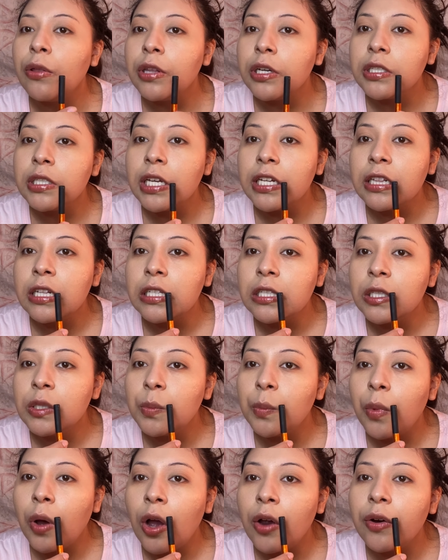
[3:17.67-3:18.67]
There's like this
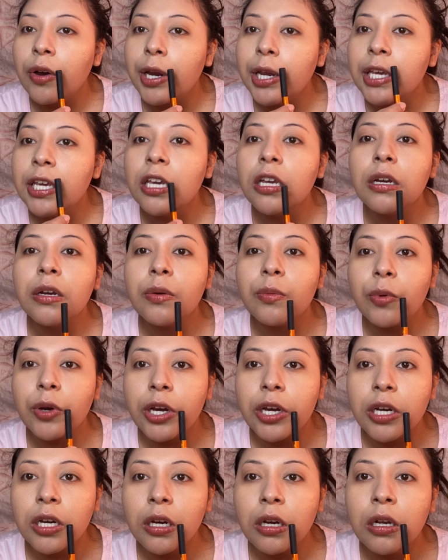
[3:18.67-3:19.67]
spot right here
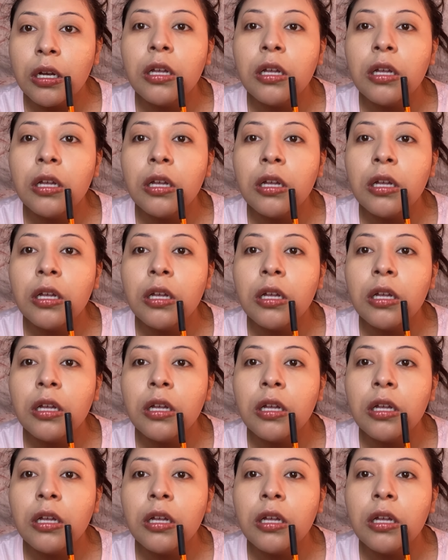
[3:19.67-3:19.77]
where